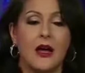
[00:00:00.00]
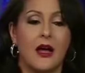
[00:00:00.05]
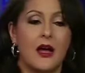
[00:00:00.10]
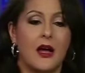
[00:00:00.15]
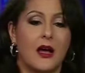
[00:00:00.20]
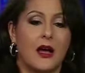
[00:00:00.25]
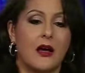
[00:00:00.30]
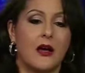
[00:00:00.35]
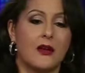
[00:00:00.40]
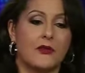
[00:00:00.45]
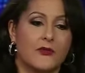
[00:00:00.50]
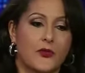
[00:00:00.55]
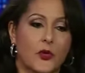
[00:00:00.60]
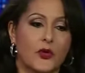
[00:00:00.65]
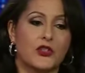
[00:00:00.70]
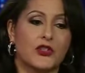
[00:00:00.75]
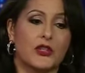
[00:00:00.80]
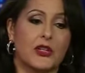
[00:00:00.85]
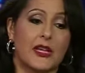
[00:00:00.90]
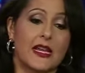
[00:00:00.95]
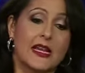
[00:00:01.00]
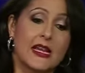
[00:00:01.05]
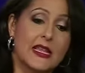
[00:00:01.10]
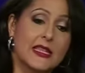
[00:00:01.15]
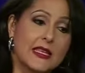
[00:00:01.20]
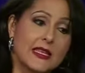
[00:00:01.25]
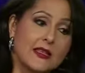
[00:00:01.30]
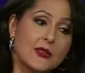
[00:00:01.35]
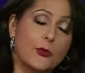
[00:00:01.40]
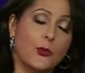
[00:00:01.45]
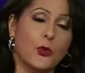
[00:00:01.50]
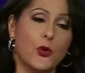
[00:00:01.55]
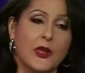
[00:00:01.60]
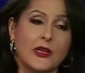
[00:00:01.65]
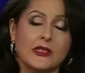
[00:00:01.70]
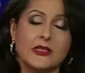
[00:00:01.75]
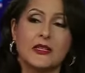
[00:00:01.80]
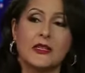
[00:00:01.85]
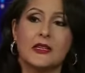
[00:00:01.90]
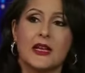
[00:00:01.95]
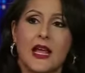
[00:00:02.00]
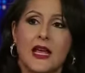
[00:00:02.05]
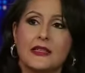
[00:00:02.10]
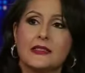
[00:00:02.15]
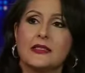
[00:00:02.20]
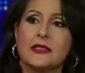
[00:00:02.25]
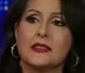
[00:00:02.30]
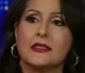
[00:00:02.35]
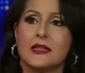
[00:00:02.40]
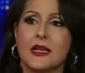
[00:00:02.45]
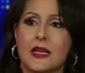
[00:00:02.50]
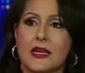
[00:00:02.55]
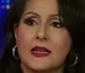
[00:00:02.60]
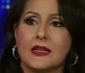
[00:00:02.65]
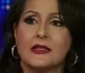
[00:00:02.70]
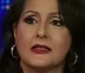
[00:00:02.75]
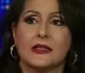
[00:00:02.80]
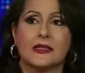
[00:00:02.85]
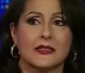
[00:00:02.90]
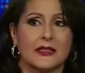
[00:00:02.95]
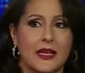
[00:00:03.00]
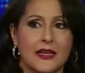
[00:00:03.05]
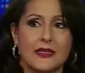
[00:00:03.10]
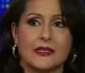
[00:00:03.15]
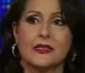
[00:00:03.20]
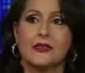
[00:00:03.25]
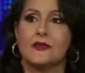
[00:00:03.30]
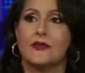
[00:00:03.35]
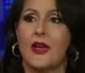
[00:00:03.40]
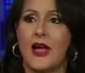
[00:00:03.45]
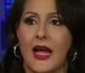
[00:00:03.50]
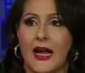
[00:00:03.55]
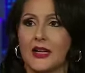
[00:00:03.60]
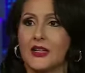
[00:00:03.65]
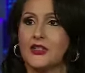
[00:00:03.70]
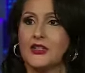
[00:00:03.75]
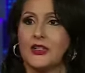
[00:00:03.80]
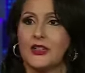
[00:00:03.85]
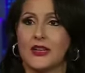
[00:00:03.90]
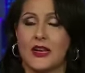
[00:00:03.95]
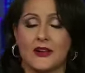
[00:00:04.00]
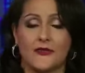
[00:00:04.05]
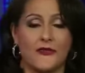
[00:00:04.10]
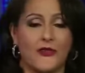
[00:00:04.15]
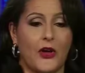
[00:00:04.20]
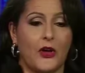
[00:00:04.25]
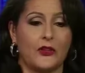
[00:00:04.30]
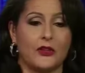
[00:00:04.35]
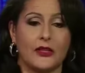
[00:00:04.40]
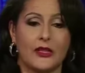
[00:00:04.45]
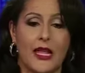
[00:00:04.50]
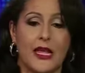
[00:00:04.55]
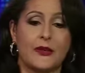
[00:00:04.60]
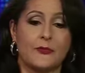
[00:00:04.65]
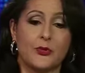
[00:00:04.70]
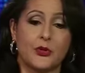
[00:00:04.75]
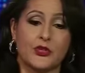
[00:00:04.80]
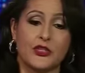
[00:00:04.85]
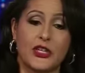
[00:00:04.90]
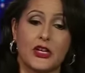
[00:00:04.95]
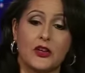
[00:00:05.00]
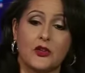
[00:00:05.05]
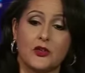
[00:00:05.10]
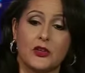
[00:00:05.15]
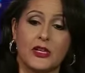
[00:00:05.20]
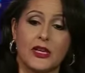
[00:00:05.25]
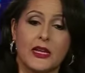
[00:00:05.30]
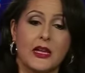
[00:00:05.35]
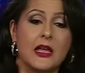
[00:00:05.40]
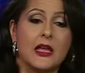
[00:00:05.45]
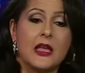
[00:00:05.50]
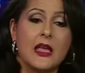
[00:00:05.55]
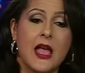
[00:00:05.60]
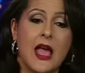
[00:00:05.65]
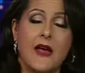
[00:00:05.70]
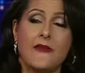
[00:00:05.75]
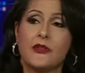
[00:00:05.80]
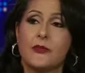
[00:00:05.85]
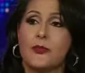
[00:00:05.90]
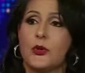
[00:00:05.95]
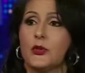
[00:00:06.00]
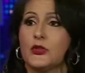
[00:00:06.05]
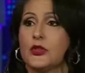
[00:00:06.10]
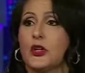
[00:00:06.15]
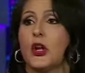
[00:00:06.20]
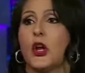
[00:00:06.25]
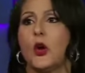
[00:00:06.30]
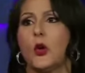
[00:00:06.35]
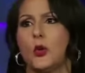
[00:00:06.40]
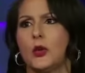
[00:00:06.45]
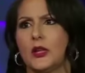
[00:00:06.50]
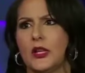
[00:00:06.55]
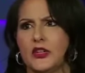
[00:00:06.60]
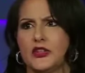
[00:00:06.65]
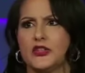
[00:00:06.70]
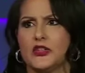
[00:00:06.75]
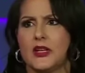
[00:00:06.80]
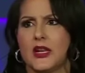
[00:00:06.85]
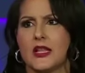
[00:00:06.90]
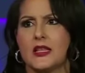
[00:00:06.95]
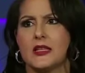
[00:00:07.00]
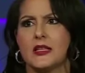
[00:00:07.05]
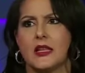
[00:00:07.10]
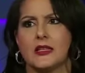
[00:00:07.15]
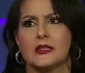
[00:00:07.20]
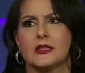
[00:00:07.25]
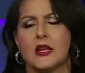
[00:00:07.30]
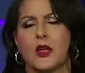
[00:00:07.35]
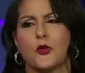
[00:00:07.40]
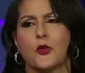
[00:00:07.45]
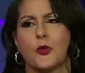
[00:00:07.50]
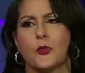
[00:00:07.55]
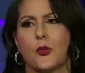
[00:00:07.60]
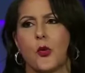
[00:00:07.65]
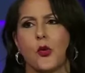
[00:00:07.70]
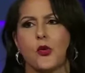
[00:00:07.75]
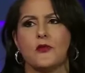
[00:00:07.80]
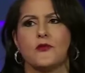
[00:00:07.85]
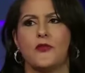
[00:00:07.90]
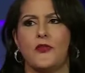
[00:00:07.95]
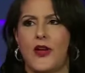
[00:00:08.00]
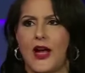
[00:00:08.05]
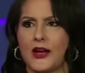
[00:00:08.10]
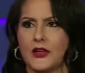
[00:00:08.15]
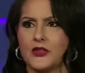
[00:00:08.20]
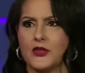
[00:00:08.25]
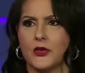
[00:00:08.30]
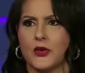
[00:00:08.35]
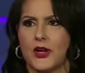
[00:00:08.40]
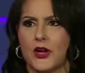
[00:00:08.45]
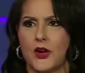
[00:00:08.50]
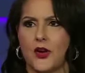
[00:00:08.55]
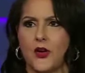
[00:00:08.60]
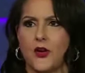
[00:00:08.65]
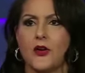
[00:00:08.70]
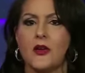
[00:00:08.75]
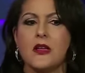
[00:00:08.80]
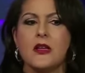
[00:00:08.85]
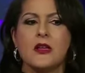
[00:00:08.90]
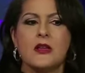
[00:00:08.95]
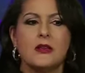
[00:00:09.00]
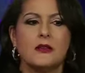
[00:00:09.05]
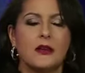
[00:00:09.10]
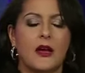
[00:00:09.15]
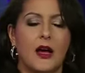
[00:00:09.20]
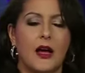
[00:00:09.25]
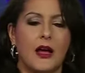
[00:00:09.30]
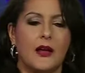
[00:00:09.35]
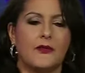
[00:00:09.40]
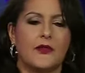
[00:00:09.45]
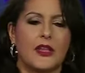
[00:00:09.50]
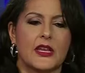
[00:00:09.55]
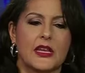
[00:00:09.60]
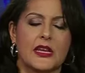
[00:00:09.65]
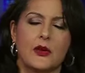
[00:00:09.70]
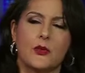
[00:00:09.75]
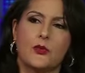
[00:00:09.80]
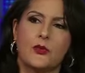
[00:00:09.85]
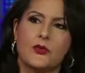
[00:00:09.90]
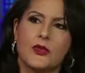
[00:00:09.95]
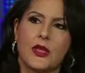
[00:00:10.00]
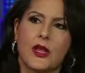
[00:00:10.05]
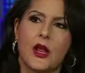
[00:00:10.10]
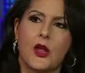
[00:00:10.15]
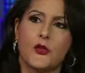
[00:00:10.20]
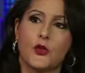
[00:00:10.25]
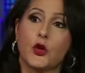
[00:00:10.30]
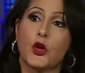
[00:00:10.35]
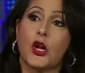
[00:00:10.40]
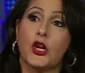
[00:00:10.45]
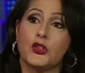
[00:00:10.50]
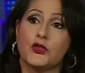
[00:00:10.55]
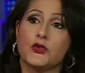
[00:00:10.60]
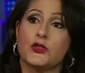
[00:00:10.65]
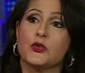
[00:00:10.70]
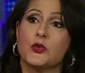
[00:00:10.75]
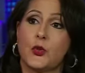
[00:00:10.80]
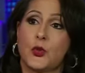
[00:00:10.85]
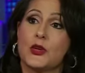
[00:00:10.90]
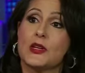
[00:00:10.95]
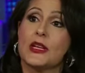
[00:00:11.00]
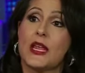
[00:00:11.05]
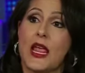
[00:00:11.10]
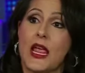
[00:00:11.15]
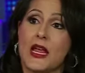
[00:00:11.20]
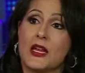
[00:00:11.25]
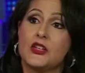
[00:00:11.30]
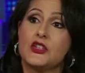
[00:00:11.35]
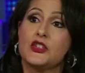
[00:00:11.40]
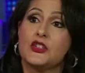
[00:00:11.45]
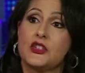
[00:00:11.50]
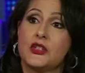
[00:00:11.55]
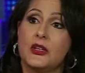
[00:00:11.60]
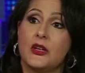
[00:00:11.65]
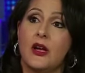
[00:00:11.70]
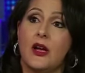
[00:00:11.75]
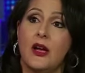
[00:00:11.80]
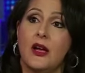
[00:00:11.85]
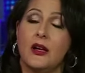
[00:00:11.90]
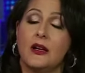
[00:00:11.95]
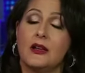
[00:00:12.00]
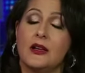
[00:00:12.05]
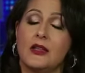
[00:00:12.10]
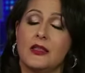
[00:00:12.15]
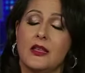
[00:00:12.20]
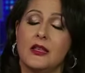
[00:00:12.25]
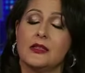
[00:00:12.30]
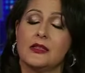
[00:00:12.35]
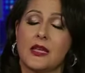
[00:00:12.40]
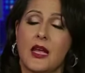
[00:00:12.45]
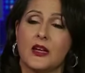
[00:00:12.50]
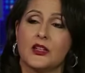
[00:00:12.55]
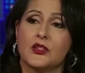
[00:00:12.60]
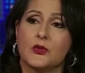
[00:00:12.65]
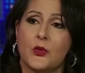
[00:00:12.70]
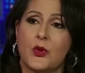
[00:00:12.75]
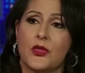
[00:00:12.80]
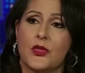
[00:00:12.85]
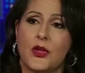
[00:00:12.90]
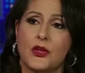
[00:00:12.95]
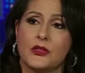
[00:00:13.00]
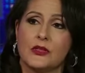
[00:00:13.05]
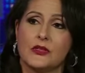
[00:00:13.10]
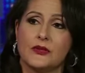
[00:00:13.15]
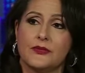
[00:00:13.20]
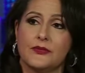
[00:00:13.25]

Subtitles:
Unfortunately. And I think the president had to take decisive action and particularly having built a coalition. I think that's the other important factor here, that other countries were engaged in this action with us.